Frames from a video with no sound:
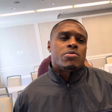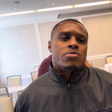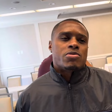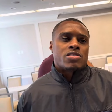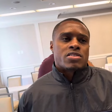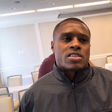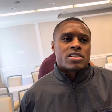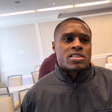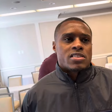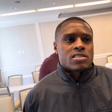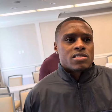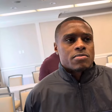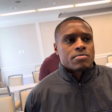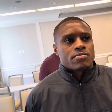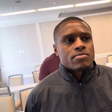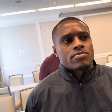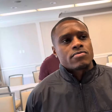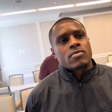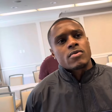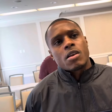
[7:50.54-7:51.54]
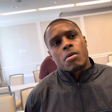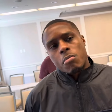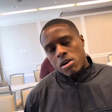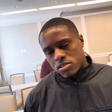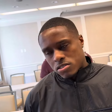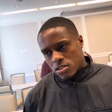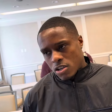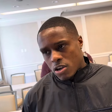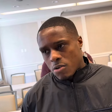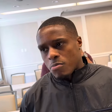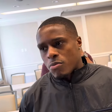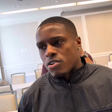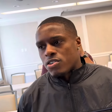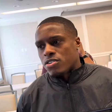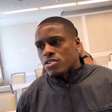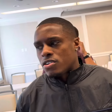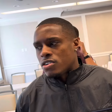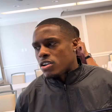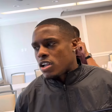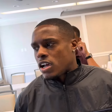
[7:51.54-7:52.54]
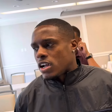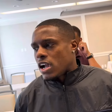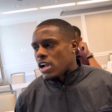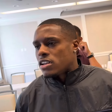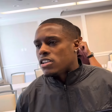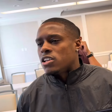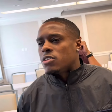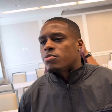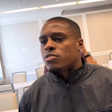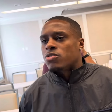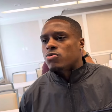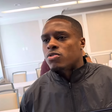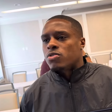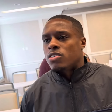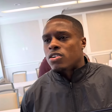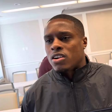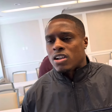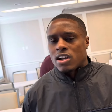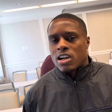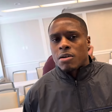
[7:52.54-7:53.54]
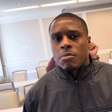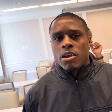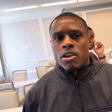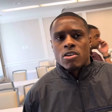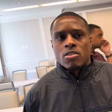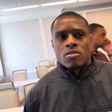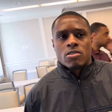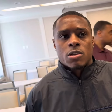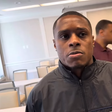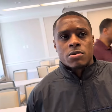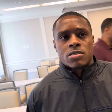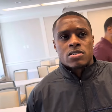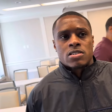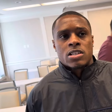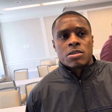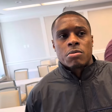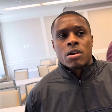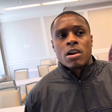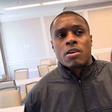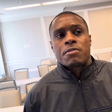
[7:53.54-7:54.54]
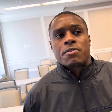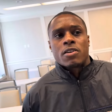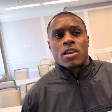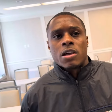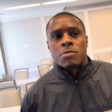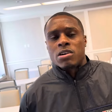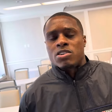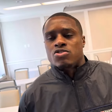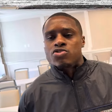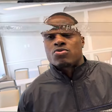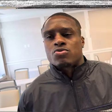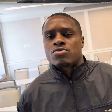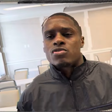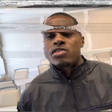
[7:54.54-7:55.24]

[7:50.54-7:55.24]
that. That's right, there's still the final. The 2024 Wanda Diamond League